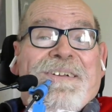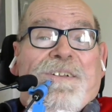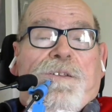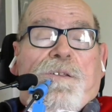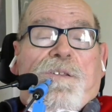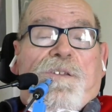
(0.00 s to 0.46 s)

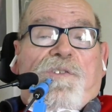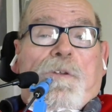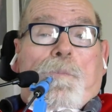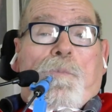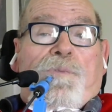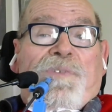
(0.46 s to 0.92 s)
until the
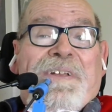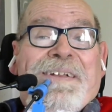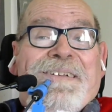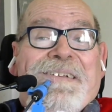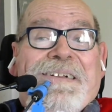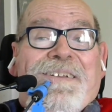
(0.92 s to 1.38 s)
summer of
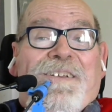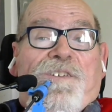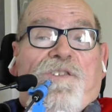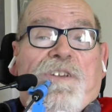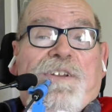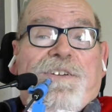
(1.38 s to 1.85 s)

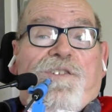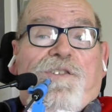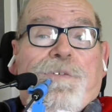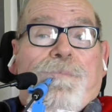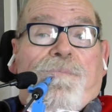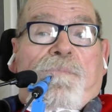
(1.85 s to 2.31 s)

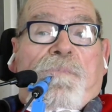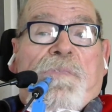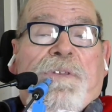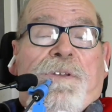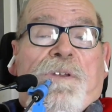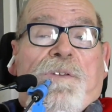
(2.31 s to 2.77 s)
96,
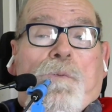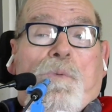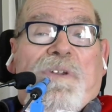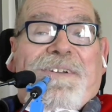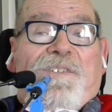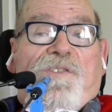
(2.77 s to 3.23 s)

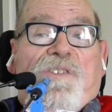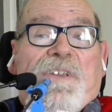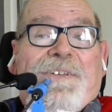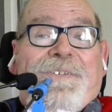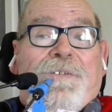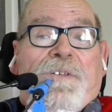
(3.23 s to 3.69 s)
so he
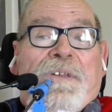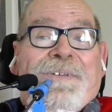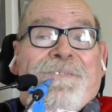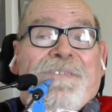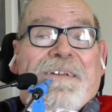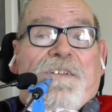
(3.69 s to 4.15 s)
exceeded
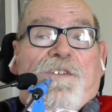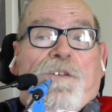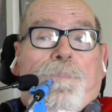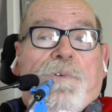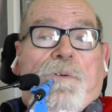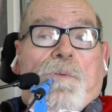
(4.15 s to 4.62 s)
that
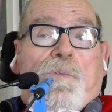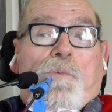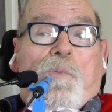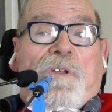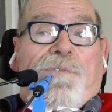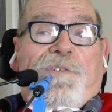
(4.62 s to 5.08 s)
typical
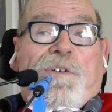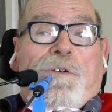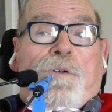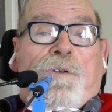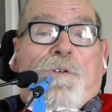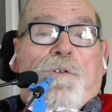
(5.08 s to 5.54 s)
12
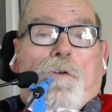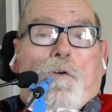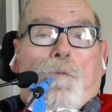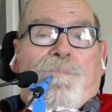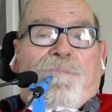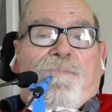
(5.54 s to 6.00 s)
year
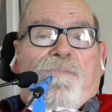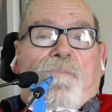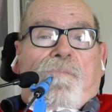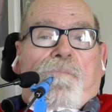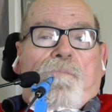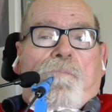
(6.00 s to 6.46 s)
term.
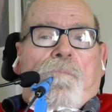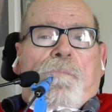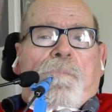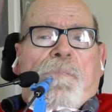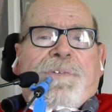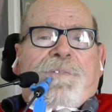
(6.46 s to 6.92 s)

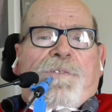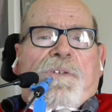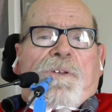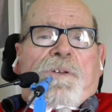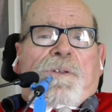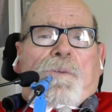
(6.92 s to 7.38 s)

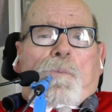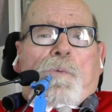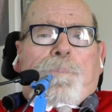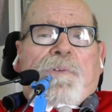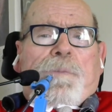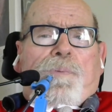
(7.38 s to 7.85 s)
There
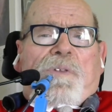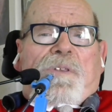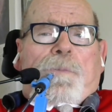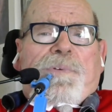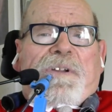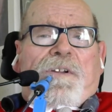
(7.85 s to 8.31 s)
were people
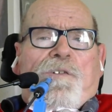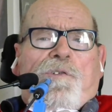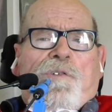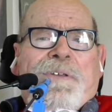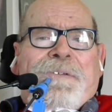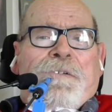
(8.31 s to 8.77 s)
in the
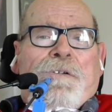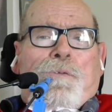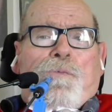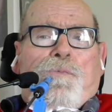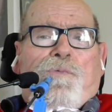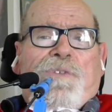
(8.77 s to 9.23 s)
parish
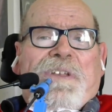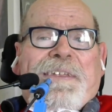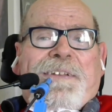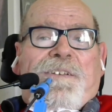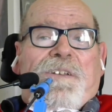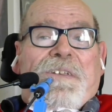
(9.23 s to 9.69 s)
who
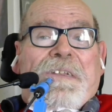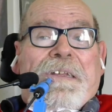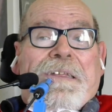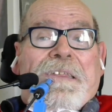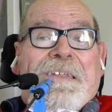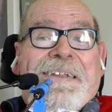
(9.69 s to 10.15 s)
really did
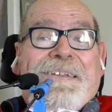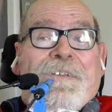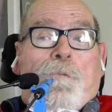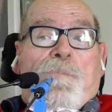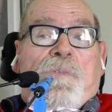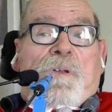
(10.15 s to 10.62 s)
not like
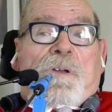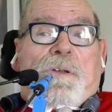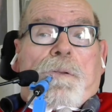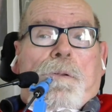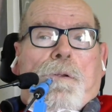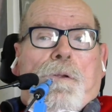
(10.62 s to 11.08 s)
him
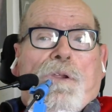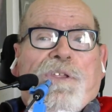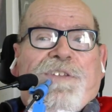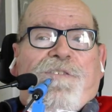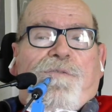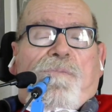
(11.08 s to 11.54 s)
at all.